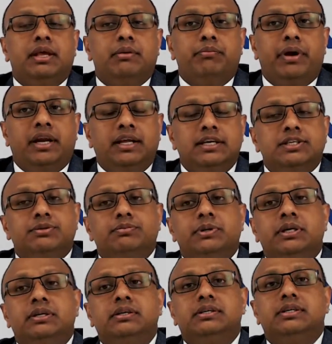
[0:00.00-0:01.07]

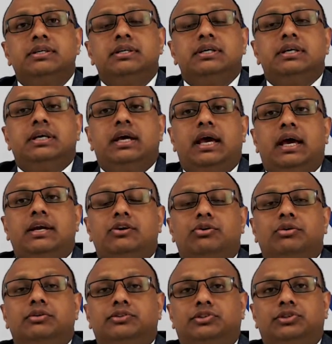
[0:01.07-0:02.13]
management, and
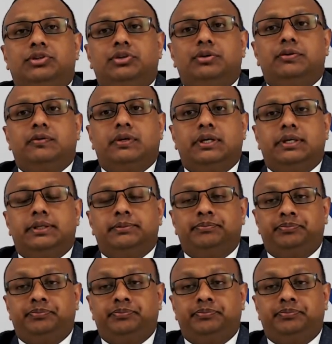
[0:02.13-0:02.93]
also